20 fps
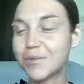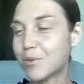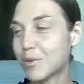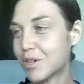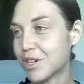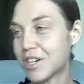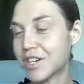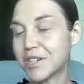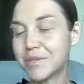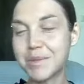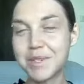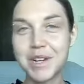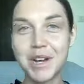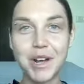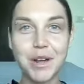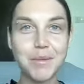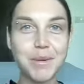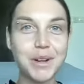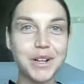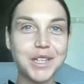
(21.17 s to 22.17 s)
We're going to be
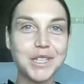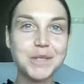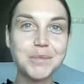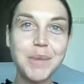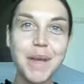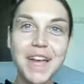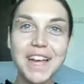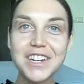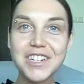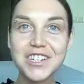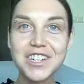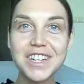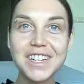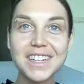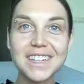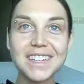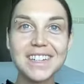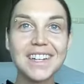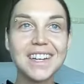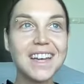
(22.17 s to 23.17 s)
talking about
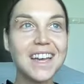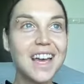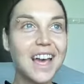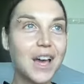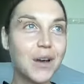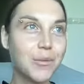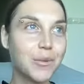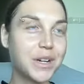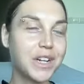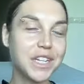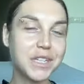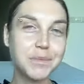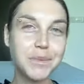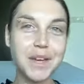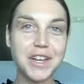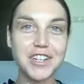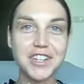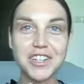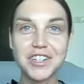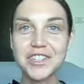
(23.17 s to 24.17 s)
expansion and when
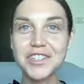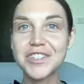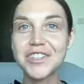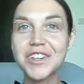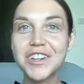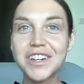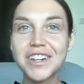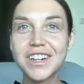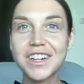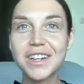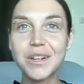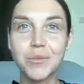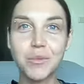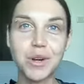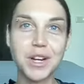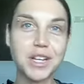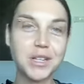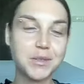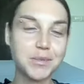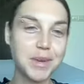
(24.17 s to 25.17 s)
expansion is good and
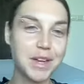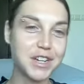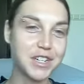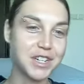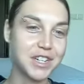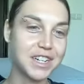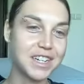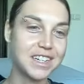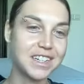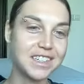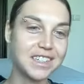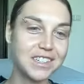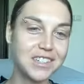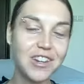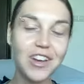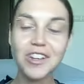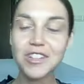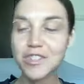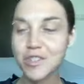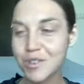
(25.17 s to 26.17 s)
when expansion is
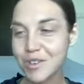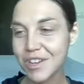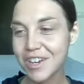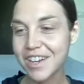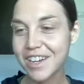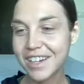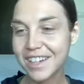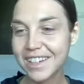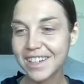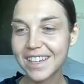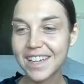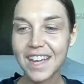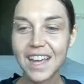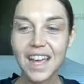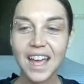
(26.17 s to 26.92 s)
not so good.